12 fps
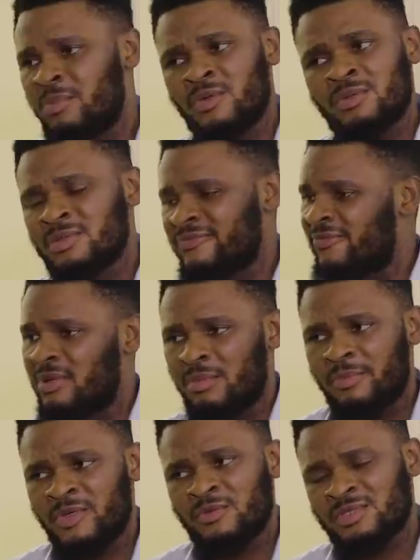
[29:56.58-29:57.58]
I'm the one
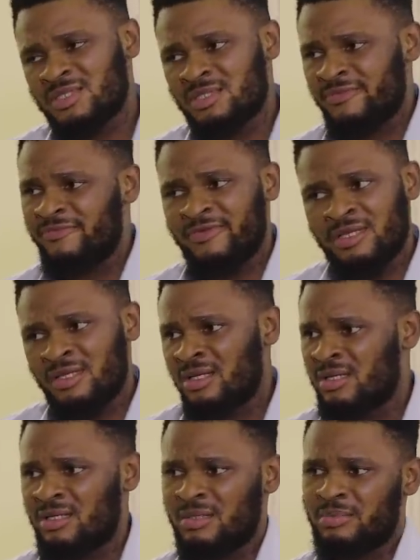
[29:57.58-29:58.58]
filling
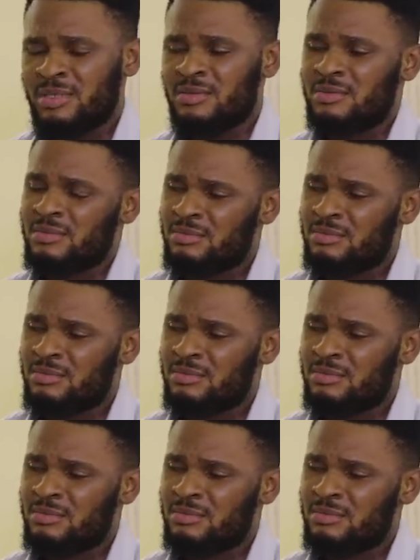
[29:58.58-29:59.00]
that gap now.